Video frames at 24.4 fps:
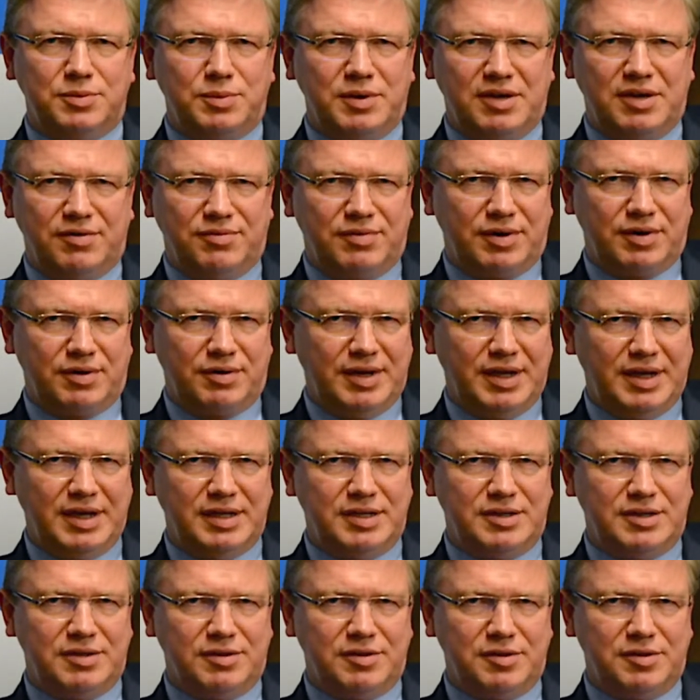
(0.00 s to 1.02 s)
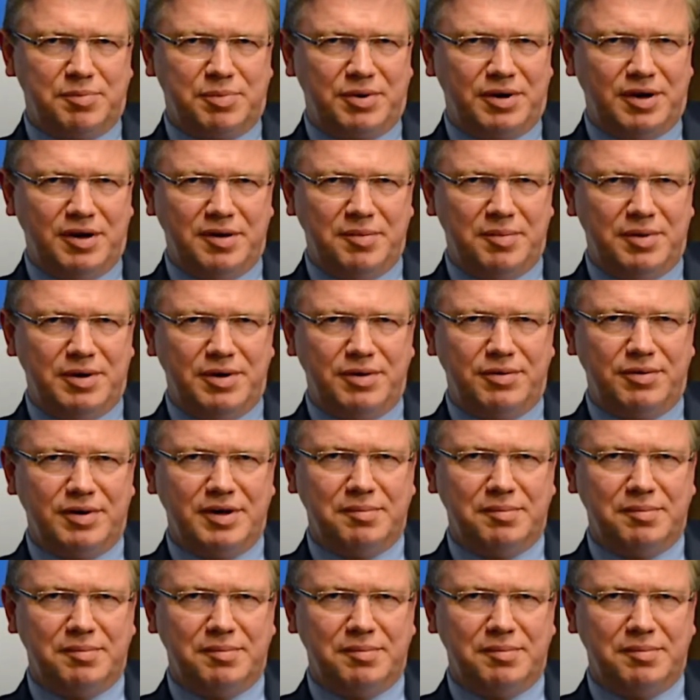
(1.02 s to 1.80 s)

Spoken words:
We have agreed on the preliminary